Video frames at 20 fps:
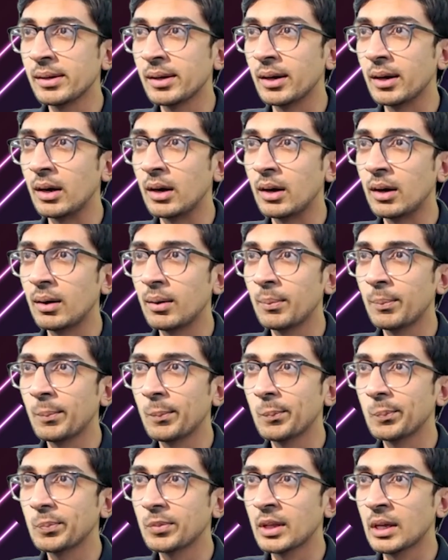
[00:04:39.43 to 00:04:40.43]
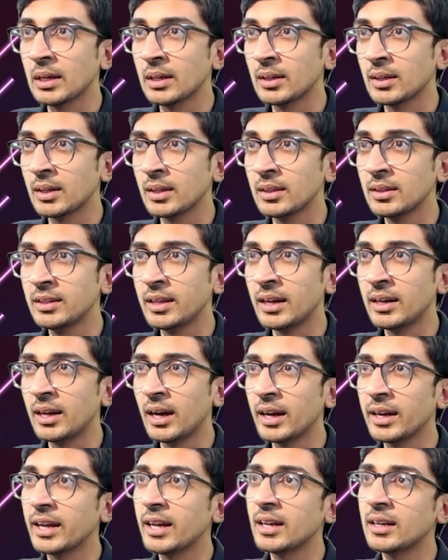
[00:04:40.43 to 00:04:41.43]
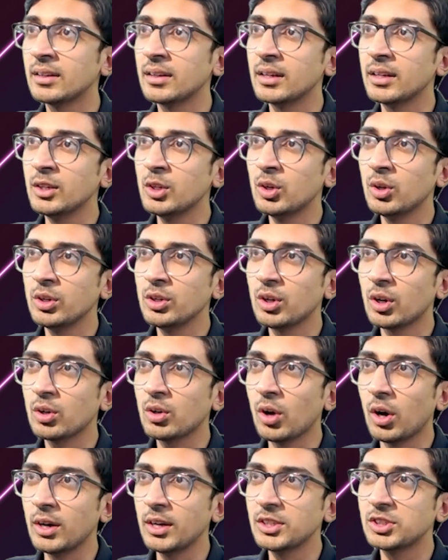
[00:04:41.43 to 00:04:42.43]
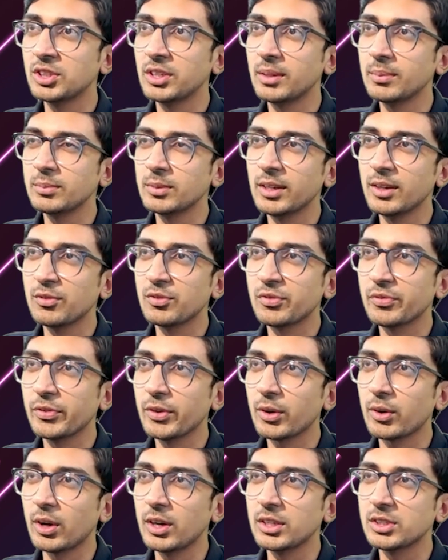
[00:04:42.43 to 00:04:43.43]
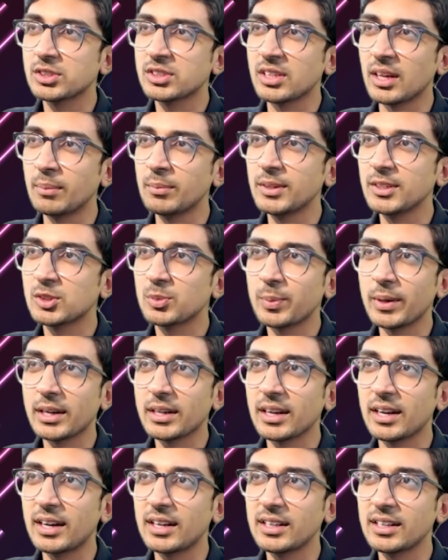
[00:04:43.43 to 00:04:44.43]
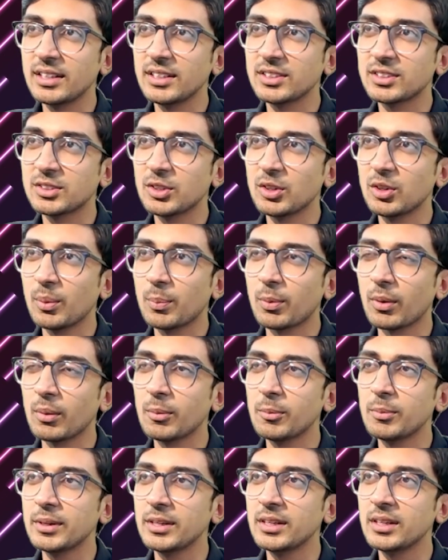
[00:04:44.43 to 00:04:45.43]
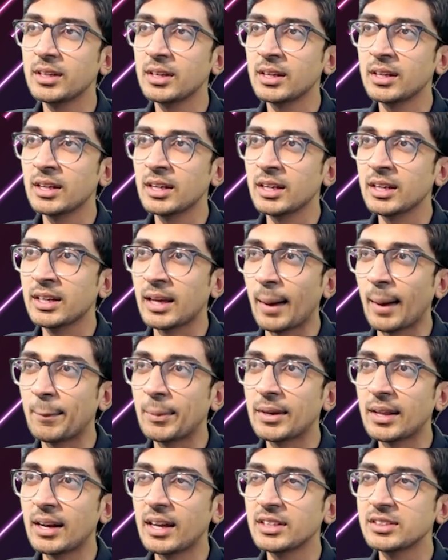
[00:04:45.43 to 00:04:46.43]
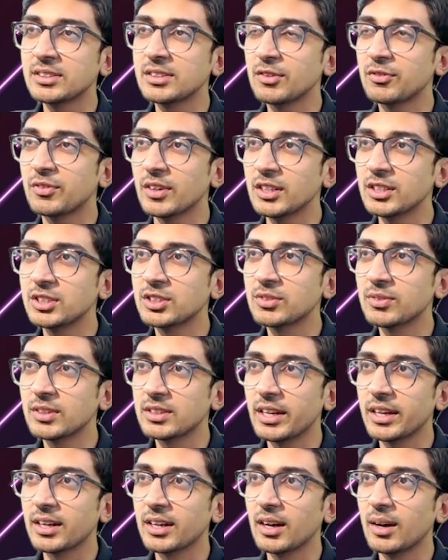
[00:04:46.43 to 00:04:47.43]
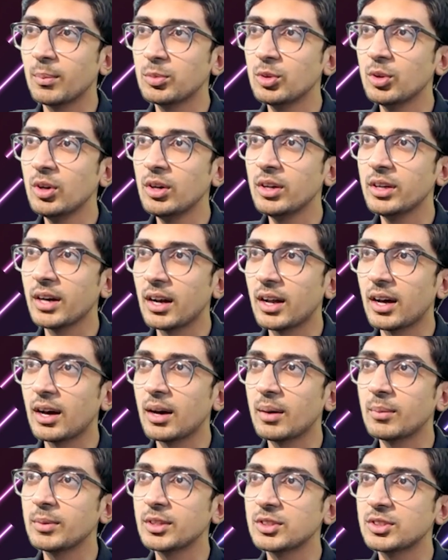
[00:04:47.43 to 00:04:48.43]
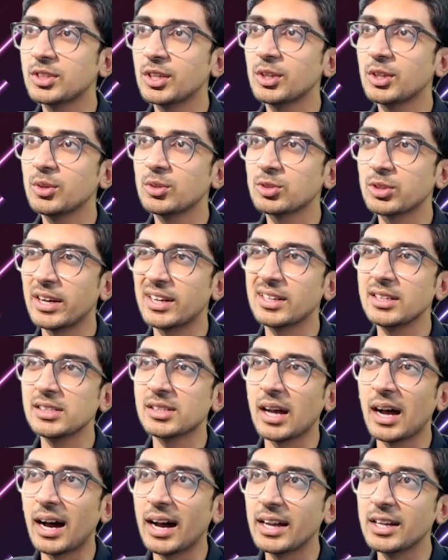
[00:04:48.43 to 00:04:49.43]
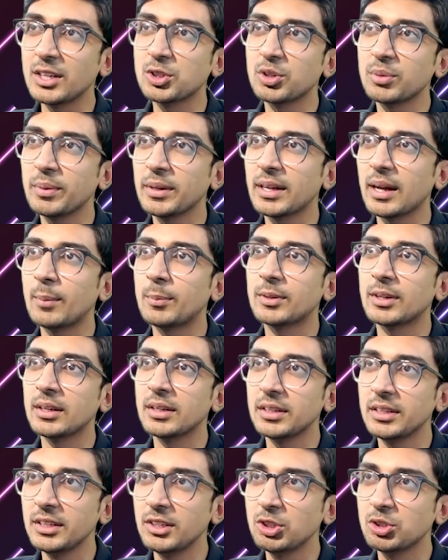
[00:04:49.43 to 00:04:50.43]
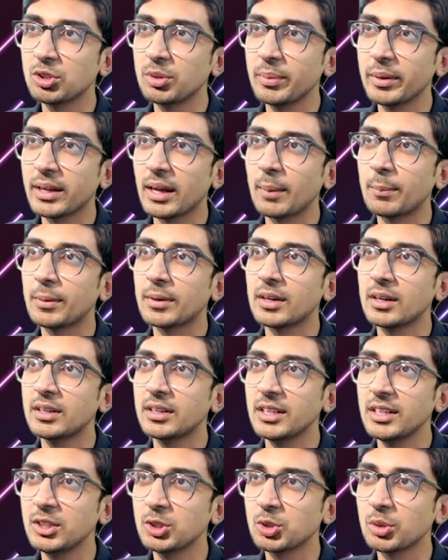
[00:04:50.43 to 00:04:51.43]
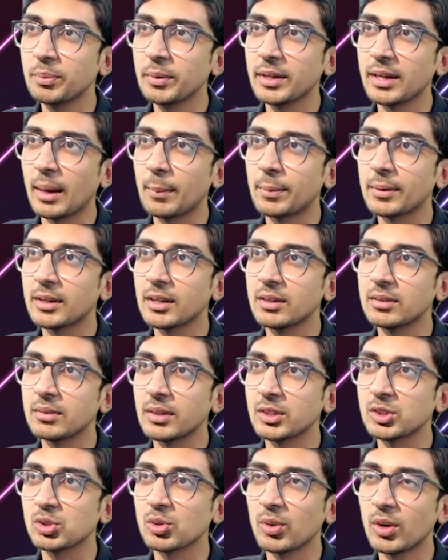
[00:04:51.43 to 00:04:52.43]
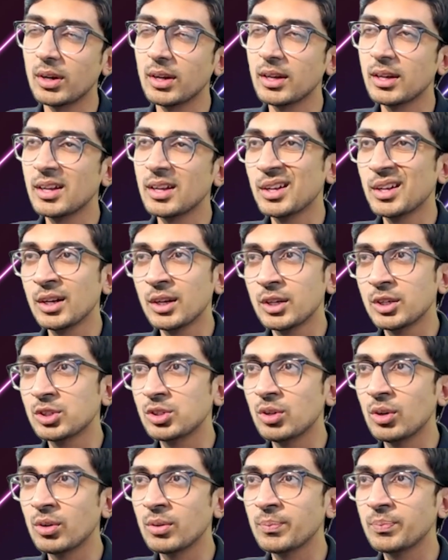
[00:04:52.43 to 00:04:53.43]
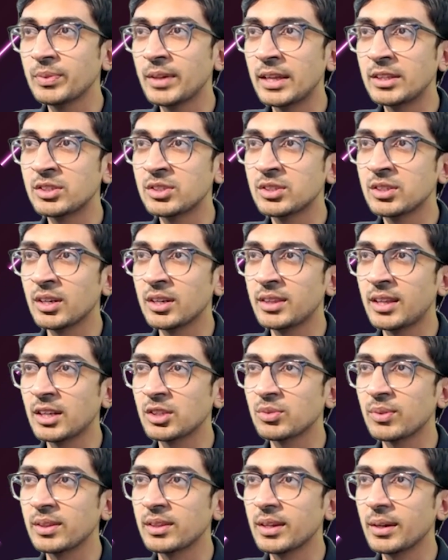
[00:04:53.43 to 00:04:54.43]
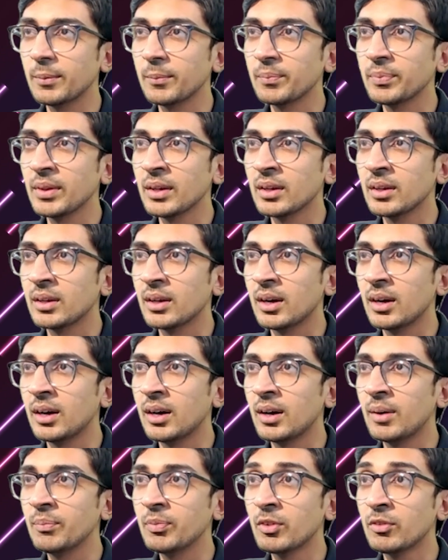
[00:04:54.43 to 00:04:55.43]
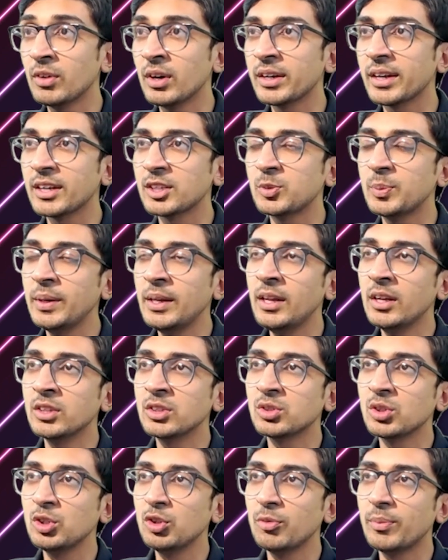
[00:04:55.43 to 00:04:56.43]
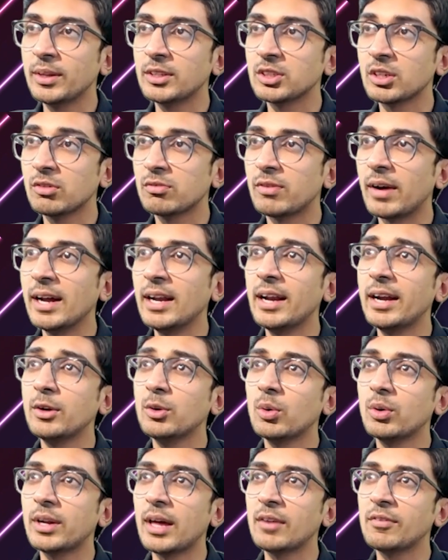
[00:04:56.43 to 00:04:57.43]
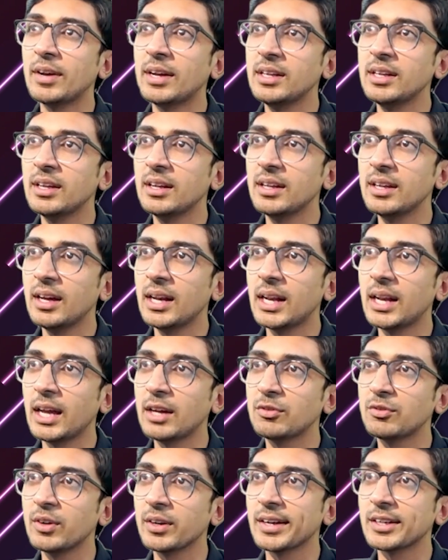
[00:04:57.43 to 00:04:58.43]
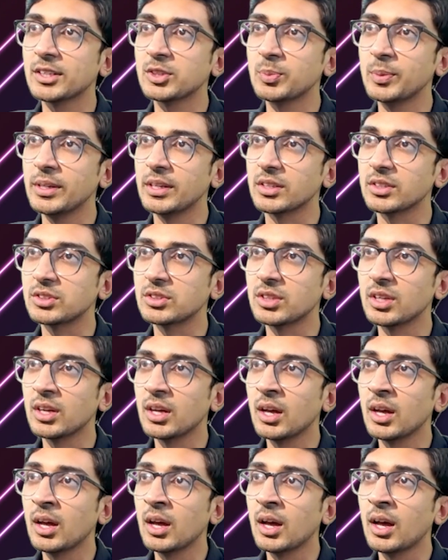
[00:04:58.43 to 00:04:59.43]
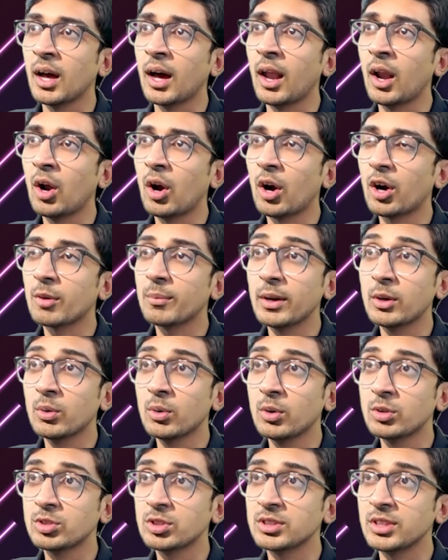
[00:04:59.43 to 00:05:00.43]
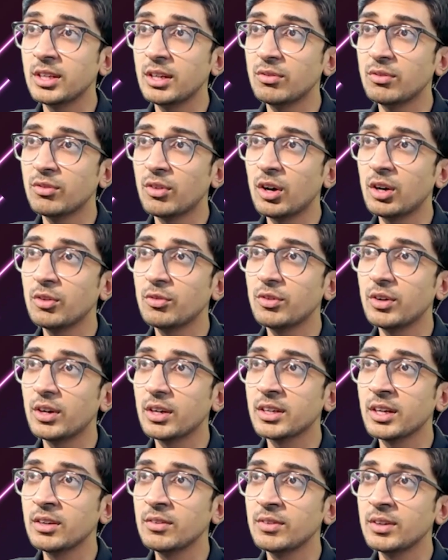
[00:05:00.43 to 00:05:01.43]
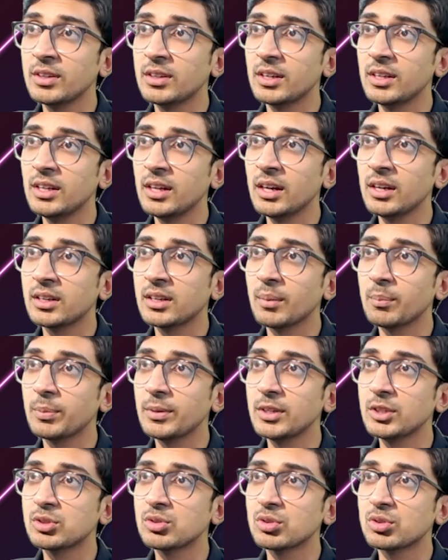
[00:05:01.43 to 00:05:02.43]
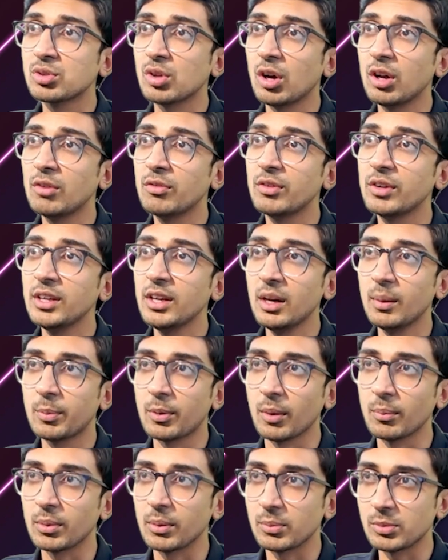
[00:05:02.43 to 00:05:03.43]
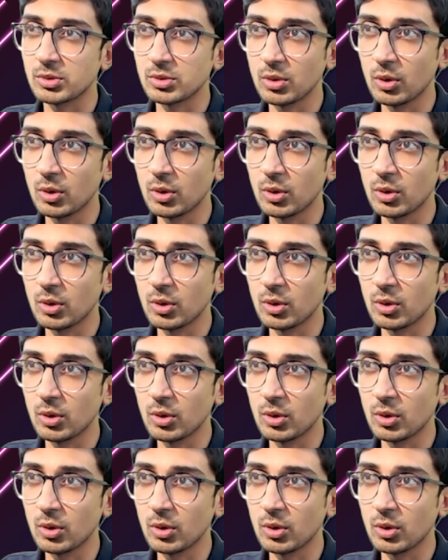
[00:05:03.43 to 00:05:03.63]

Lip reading: Then again, your college name, give your college some respect, and at least probably capitalize the first ones, like Abdul Kalam Institute. So at least I should be capital, E should be capital, T should be capital, and so on. So that's one thing. Work experience. So you mentioned, while I don't have any real life work experience, a lot of my courses involved working with real companies to solve real problems.